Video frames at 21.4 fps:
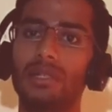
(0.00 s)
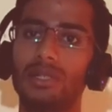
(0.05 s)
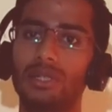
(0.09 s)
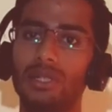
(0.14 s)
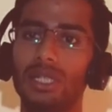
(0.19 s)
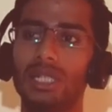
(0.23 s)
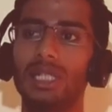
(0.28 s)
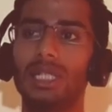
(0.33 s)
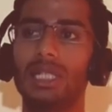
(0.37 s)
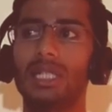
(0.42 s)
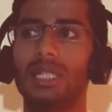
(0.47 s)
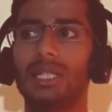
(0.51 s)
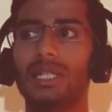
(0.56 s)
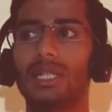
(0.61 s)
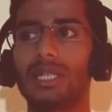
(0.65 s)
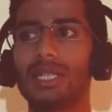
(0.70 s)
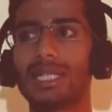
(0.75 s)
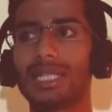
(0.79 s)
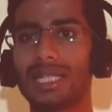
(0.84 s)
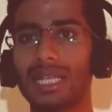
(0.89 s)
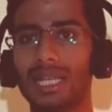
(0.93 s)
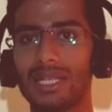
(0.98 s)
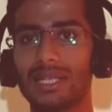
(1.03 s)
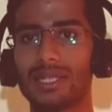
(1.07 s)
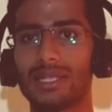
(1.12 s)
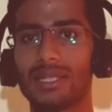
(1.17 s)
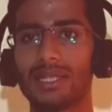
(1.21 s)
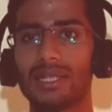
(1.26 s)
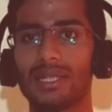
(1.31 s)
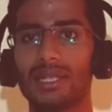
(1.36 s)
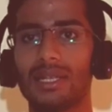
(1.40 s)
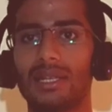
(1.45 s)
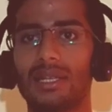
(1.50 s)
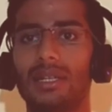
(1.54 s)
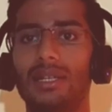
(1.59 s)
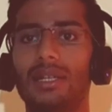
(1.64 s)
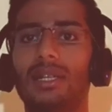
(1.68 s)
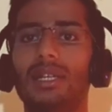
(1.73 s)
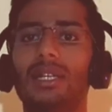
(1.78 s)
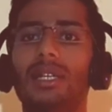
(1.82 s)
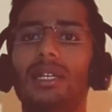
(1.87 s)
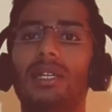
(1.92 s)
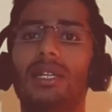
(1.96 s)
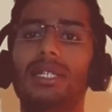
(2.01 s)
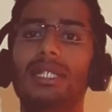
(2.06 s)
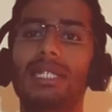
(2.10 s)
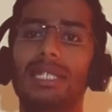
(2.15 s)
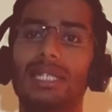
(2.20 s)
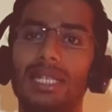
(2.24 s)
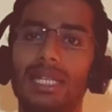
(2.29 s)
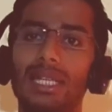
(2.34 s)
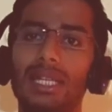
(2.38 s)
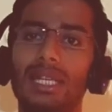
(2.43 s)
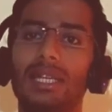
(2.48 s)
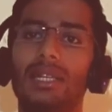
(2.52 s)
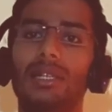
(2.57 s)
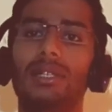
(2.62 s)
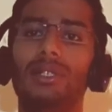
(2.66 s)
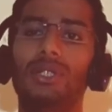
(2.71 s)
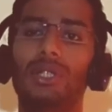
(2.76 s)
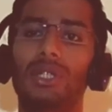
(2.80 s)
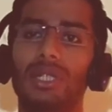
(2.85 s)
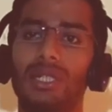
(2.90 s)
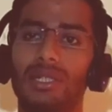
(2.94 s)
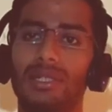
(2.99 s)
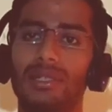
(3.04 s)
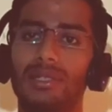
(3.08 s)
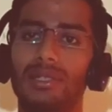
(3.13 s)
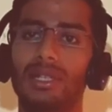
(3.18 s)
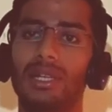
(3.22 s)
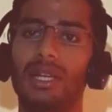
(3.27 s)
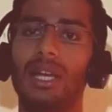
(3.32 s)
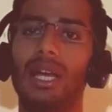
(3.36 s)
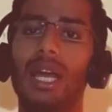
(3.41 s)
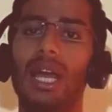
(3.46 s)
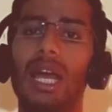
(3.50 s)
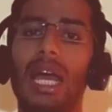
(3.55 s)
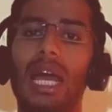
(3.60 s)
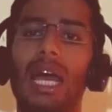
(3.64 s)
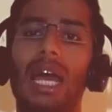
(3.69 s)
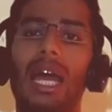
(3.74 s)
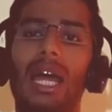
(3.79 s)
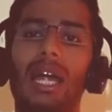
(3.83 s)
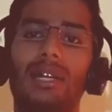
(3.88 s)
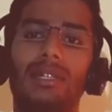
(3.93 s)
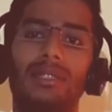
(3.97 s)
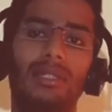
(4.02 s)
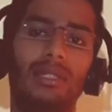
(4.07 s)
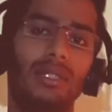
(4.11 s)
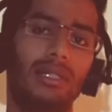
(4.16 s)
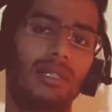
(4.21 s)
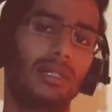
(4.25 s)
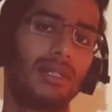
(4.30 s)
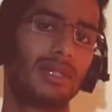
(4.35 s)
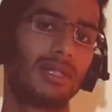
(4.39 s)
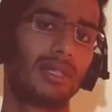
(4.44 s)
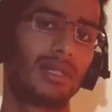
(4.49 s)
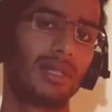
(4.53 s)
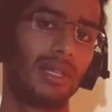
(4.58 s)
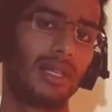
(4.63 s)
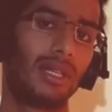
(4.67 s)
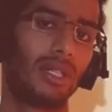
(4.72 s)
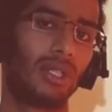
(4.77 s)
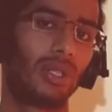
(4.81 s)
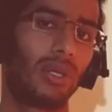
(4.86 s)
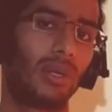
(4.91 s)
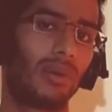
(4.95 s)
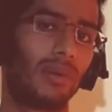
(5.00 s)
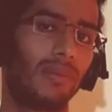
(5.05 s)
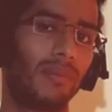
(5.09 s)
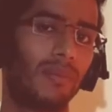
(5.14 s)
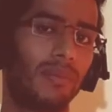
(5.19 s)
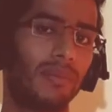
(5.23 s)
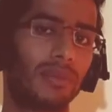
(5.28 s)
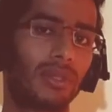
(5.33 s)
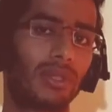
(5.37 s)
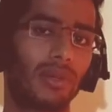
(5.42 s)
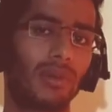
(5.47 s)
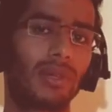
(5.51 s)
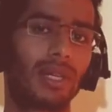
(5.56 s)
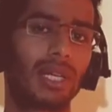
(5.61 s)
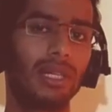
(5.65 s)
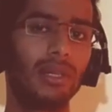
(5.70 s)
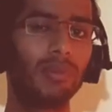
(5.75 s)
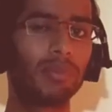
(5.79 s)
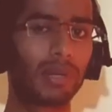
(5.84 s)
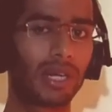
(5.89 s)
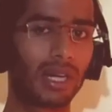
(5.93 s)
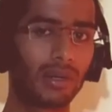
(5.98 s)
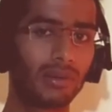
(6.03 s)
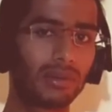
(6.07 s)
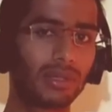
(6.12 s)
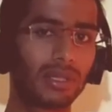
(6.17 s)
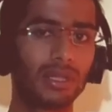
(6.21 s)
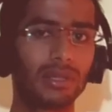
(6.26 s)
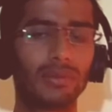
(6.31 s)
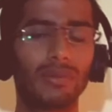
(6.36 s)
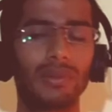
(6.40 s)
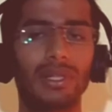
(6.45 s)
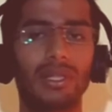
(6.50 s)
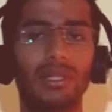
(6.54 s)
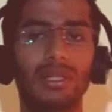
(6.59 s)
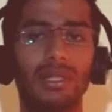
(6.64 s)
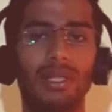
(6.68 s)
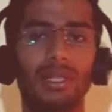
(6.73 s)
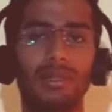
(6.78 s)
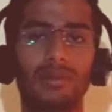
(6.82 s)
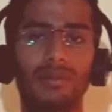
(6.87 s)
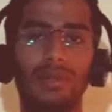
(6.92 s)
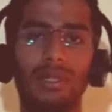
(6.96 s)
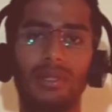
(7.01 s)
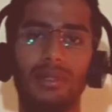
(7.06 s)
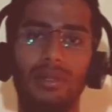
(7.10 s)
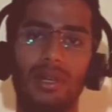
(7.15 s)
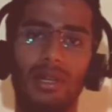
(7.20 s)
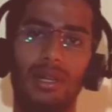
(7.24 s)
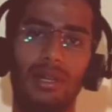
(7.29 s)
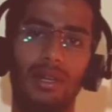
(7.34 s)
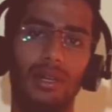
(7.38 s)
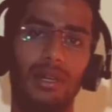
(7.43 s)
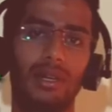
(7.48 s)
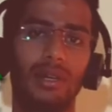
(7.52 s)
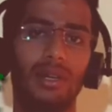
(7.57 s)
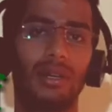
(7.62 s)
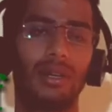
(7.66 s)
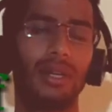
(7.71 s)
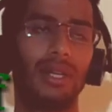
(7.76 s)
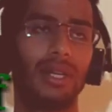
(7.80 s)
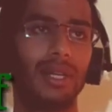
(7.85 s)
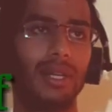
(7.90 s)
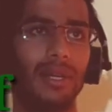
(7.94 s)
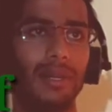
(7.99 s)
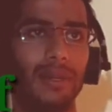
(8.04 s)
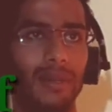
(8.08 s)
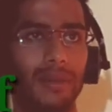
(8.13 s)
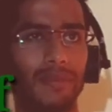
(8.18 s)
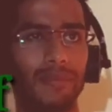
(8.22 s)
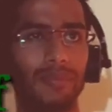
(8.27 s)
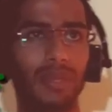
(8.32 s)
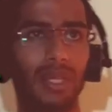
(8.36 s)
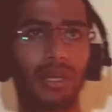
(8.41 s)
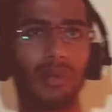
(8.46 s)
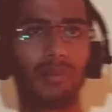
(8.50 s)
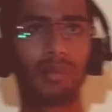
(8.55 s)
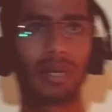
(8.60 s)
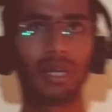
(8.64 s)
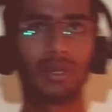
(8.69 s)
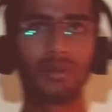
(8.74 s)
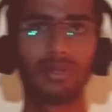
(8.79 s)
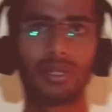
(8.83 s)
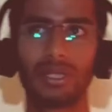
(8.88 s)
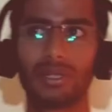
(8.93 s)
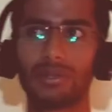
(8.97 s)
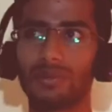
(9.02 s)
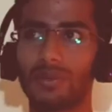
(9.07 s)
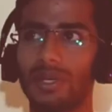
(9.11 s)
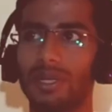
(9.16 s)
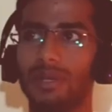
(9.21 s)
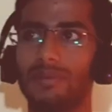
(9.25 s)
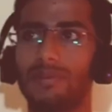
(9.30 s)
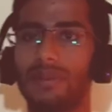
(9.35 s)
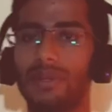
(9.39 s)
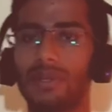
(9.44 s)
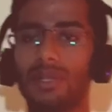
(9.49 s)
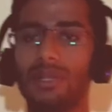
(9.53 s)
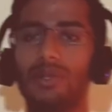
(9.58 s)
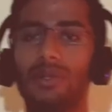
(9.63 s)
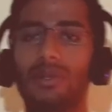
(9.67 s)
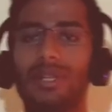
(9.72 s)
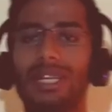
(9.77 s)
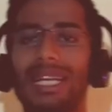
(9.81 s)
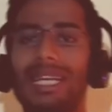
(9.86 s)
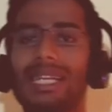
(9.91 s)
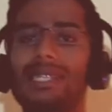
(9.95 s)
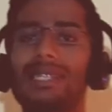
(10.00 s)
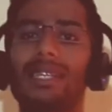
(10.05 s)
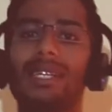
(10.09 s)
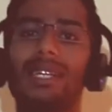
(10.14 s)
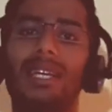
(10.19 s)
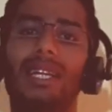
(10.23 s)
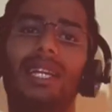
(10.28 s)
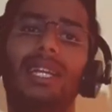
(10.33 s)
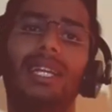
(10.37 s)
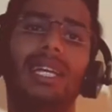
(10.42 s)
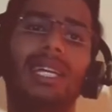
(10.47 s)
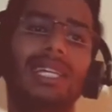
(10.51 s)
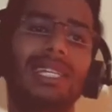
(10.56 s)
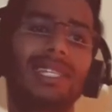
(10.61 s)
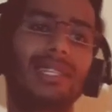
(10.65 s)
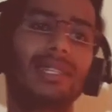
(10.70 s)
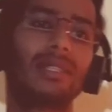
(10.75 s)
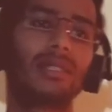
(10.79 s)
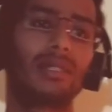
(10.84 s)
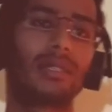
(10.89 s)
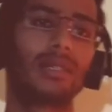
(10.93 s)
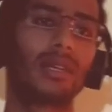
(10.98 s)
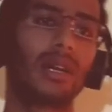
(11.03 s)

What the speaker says: She sells seashells at the seashore. So can you pronounce this one, this one? Pronounce this one for your S and SH